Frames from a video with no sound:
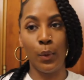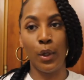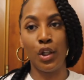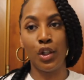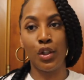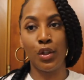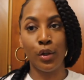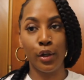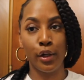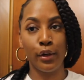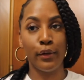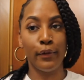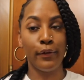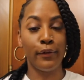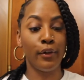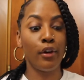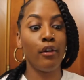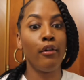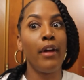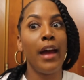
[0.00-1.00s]
which took
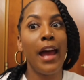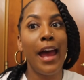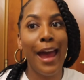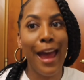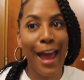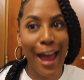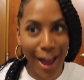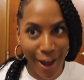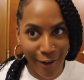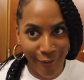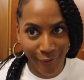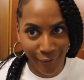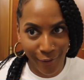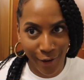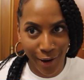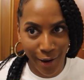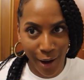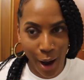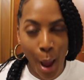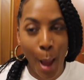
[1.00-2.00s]

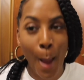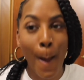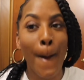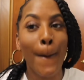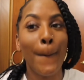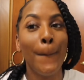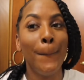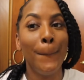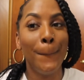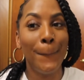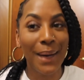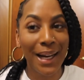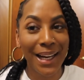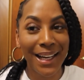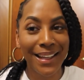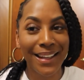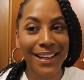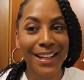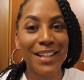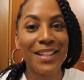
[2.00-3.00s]
forever,
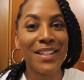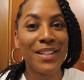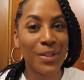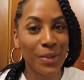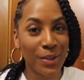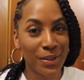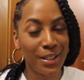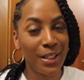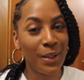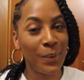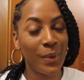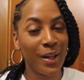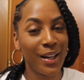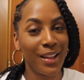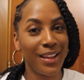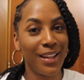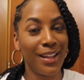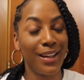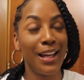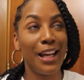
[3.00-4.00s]
but totally
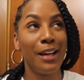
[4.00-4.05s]
worth it.